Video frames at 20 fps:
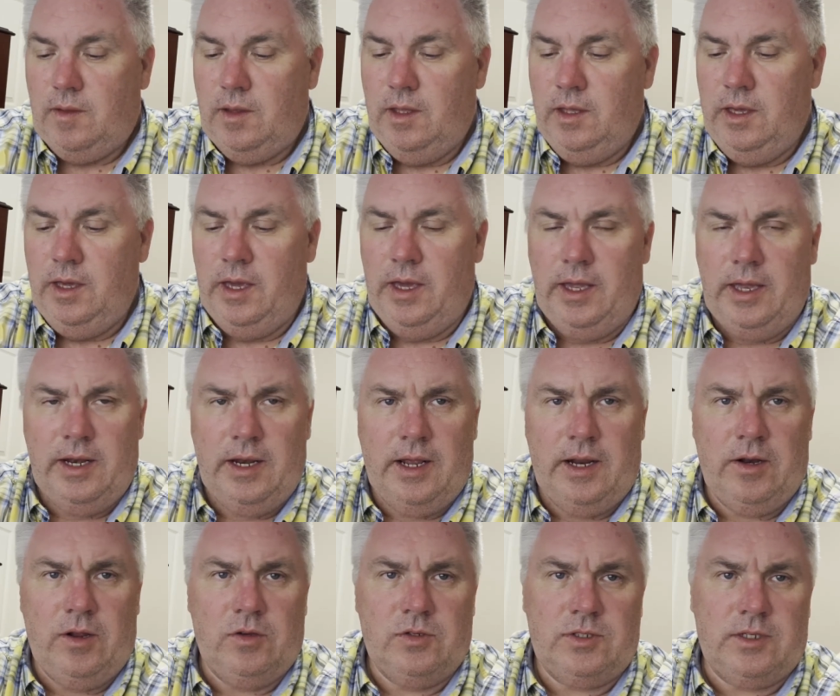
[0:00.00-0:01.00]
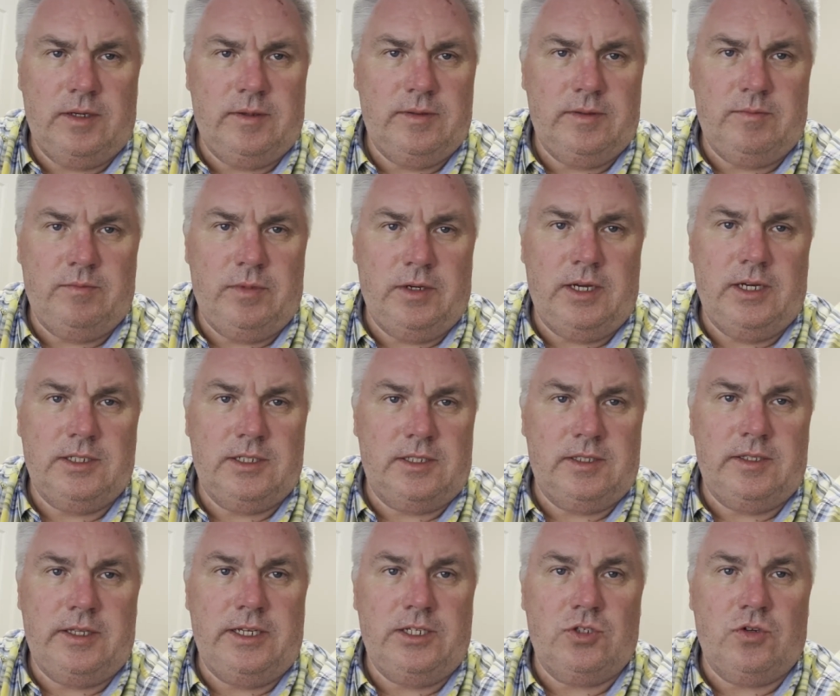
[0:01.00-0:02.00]
And I know some,
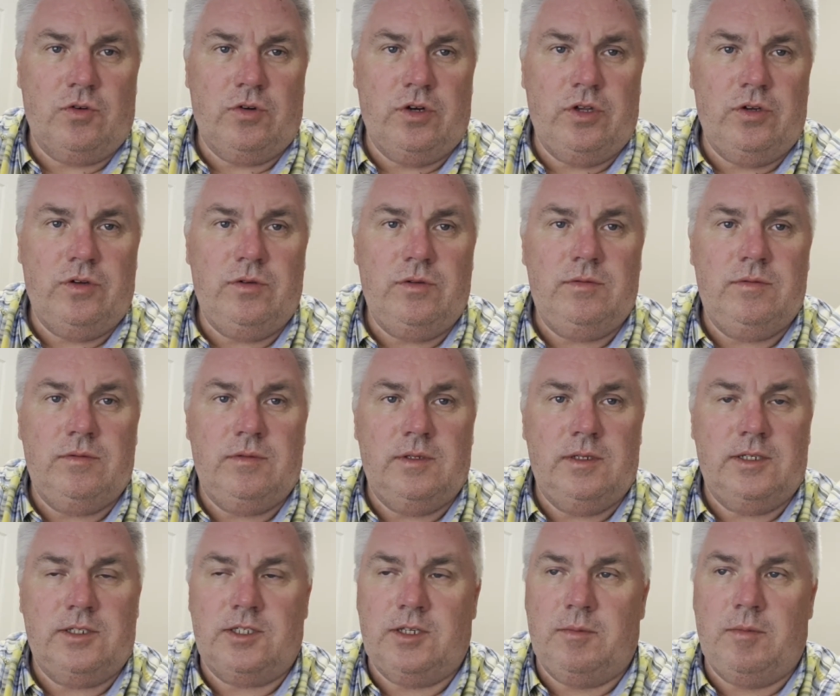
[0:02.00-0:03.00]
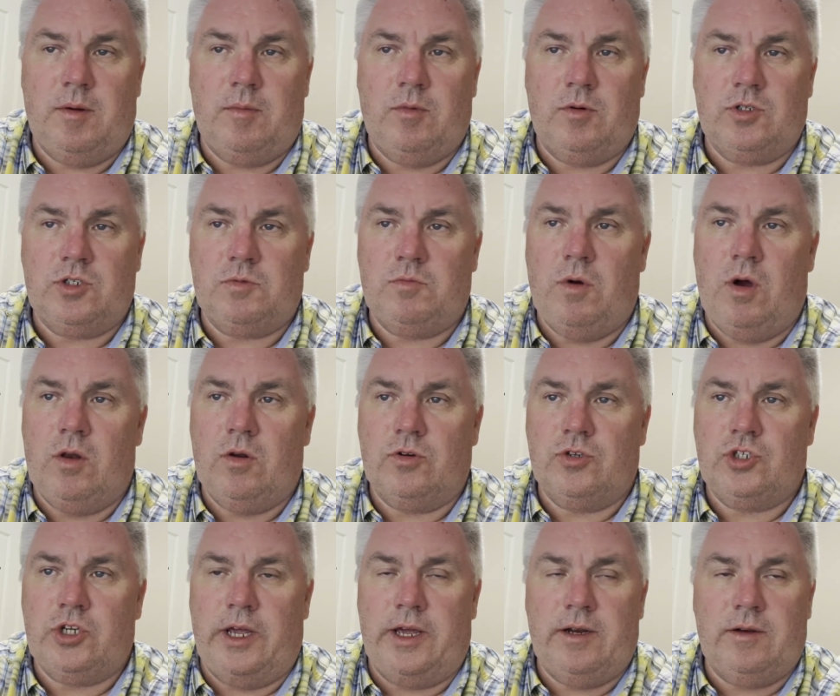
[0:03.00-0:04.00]
because these are new, uh, some of them are smaller
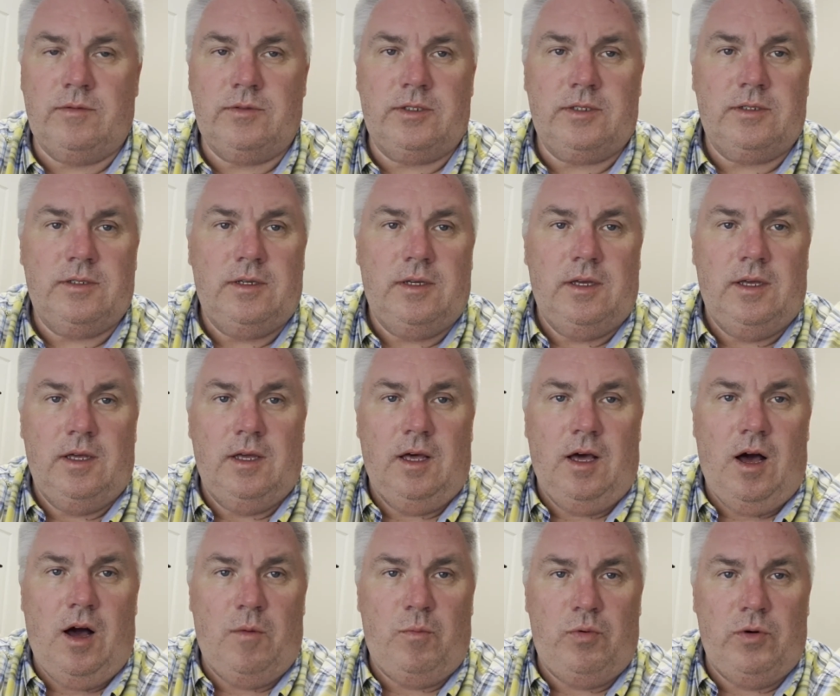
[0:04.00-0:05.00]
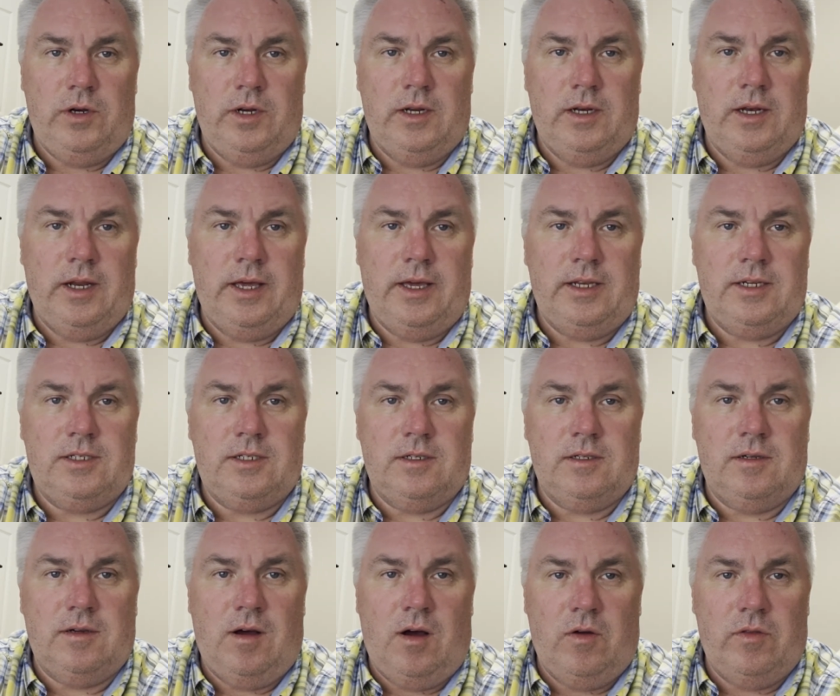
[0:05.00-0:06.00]
channels I'll put a link
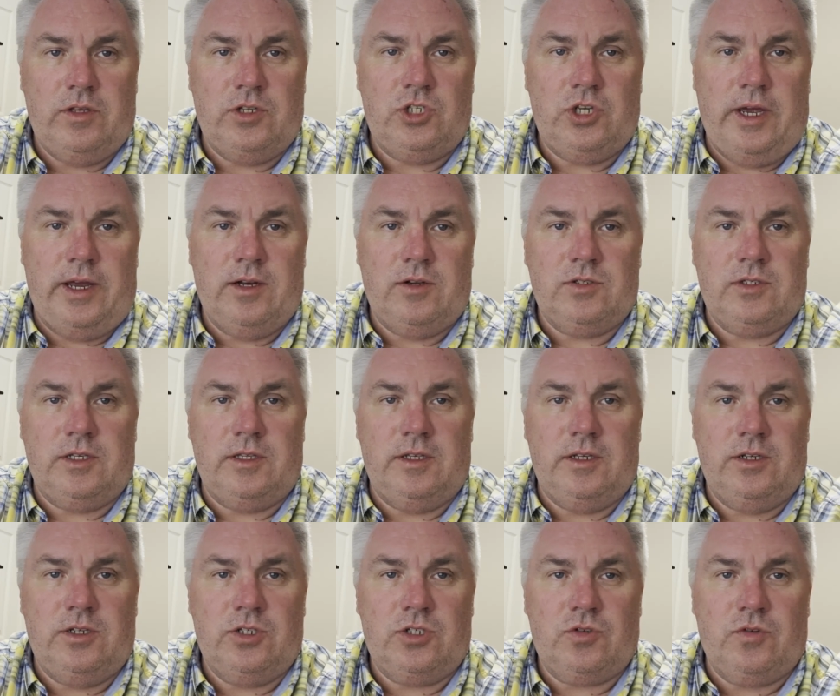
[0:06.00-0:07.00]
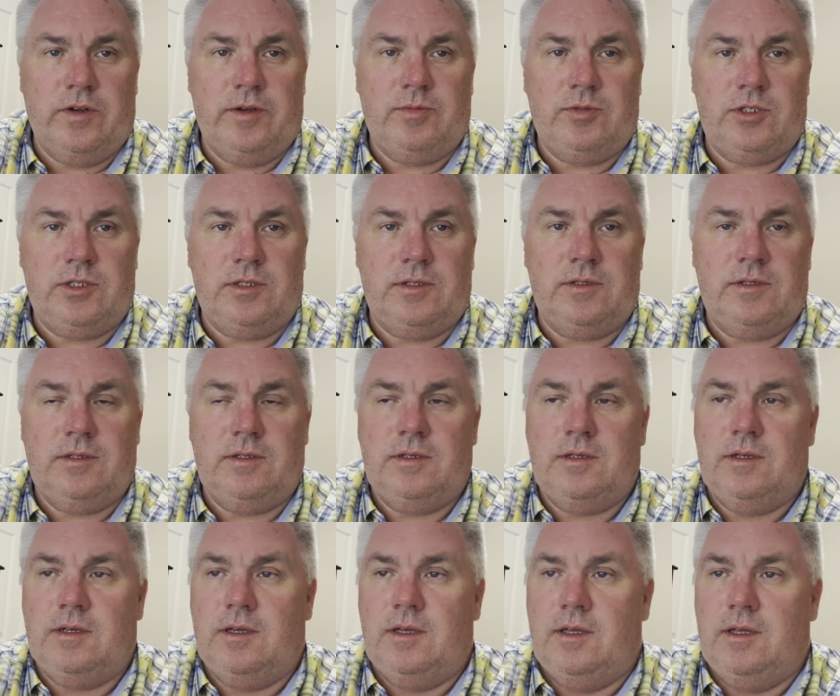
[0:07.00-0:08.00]
to all the channels in the description.
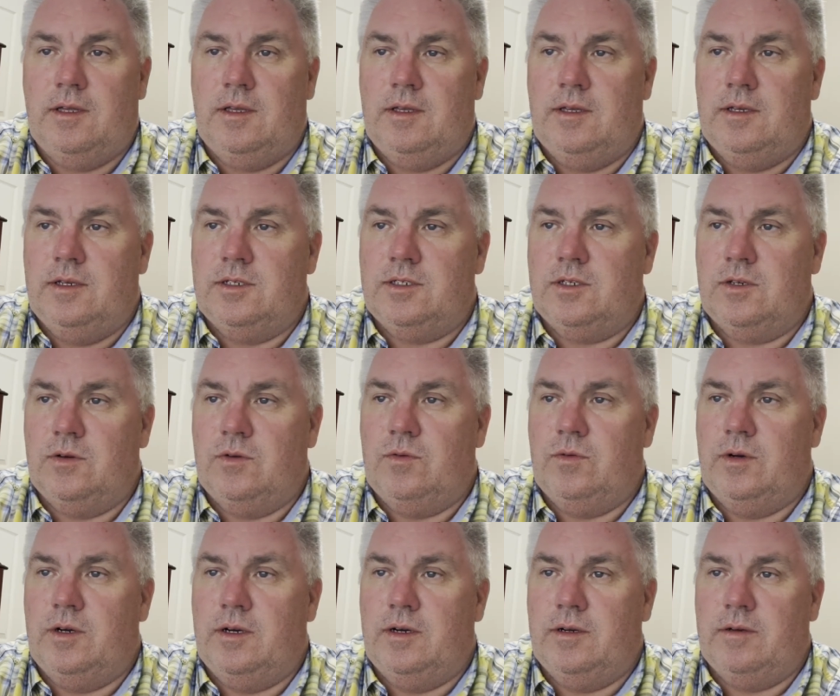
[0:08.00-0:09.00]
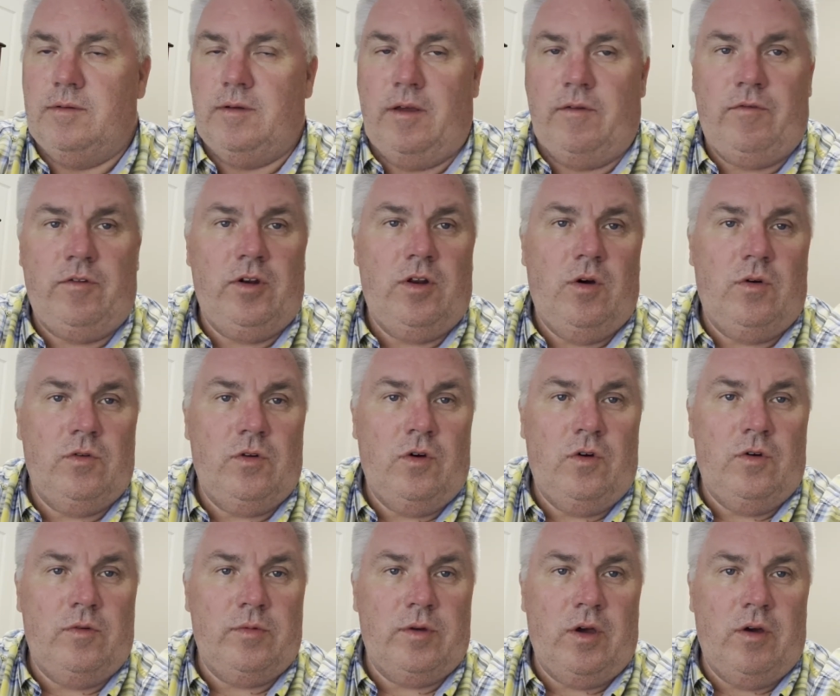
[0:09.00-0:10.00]
So uh, if you don't
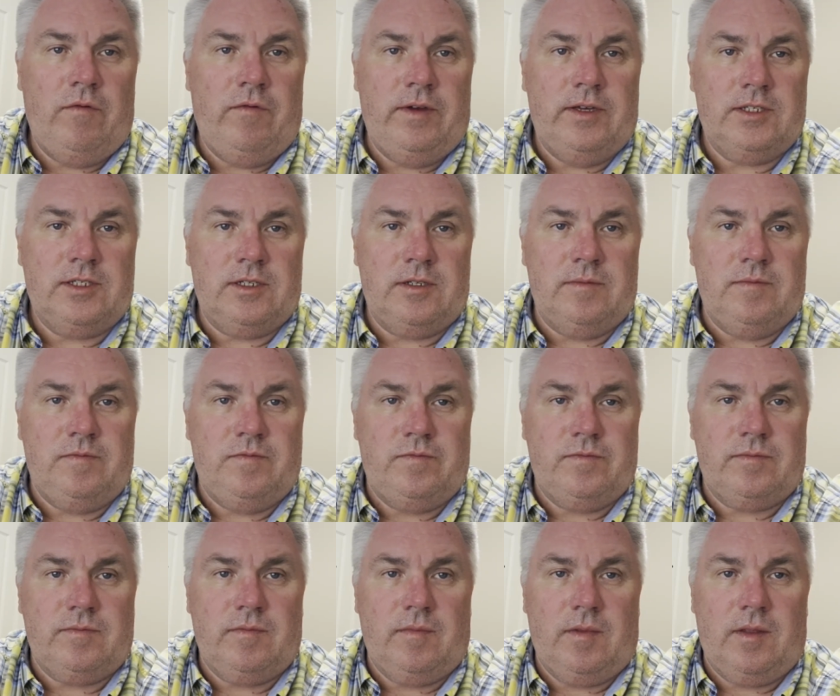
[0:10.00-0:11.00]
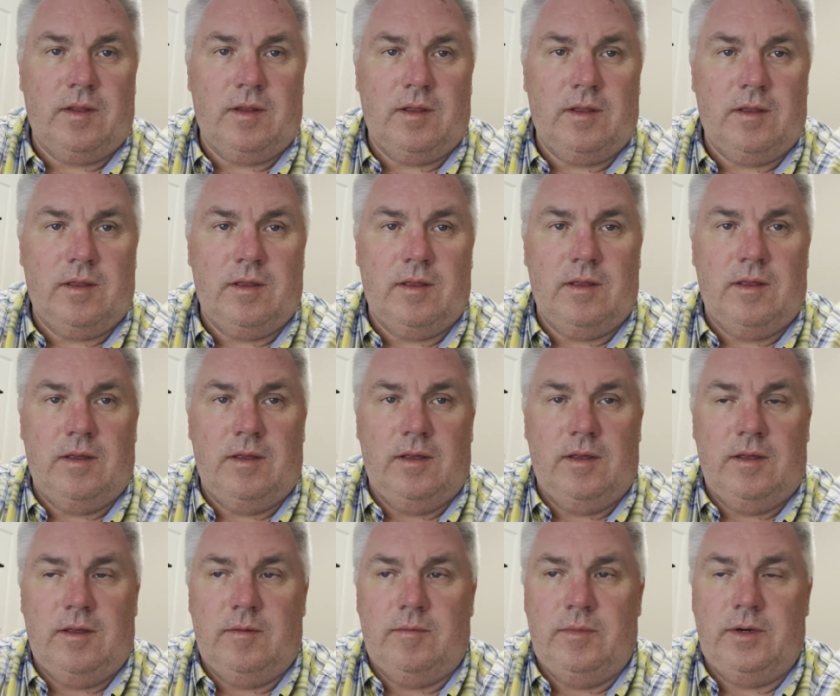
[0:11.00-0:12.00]
know them, go visit them.
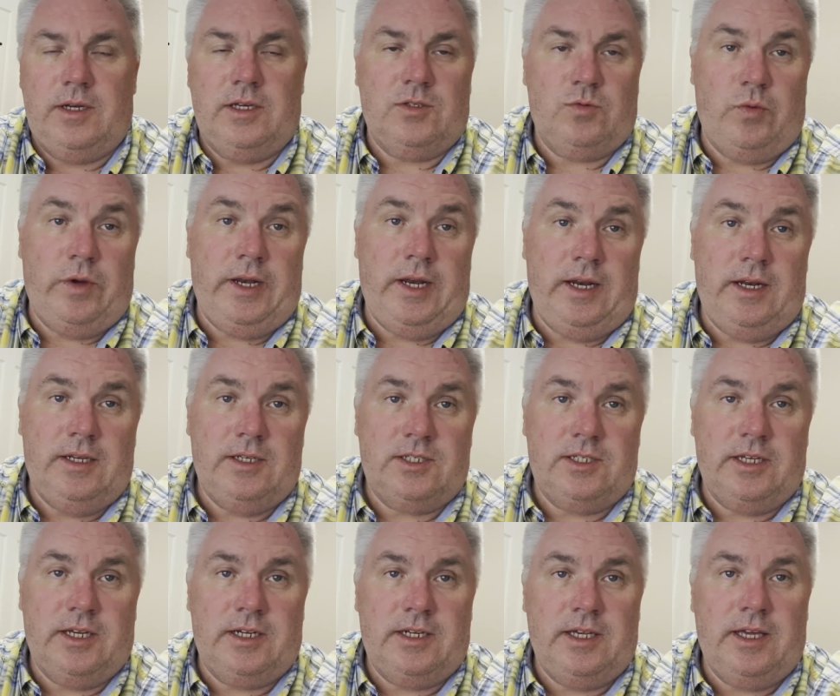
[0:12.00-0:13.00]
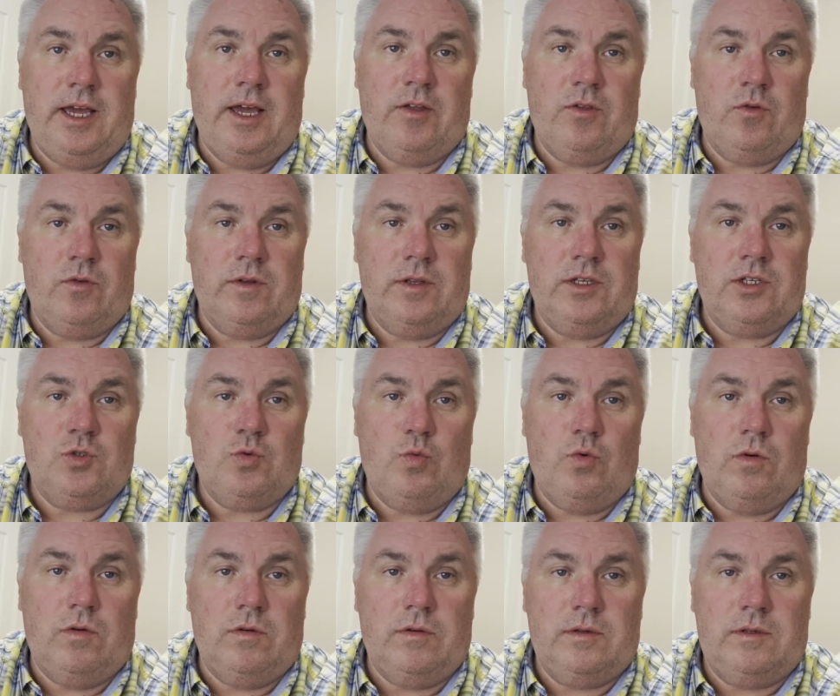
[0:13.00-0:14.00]
Because we need to stick together in this
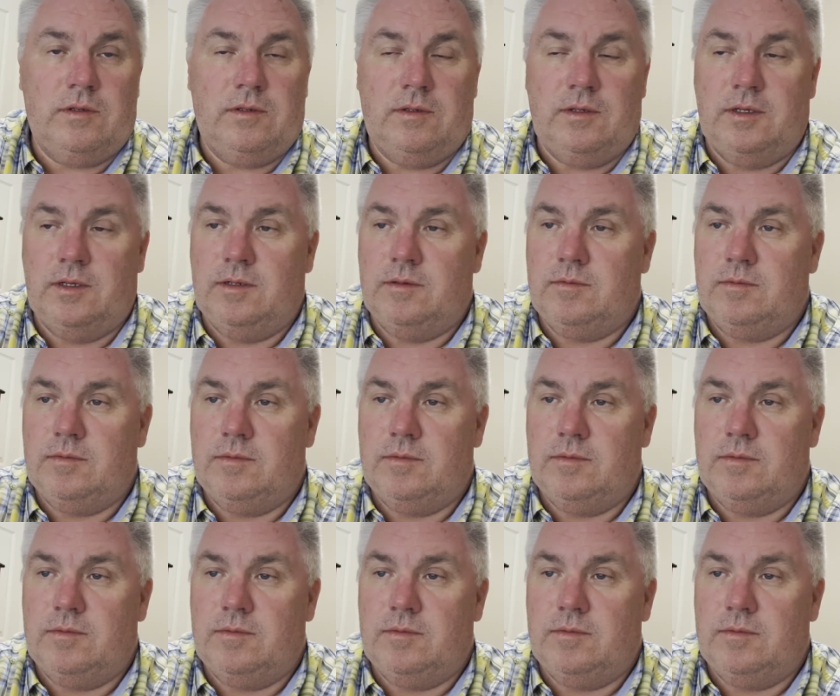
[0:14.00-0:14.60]
world. Uh,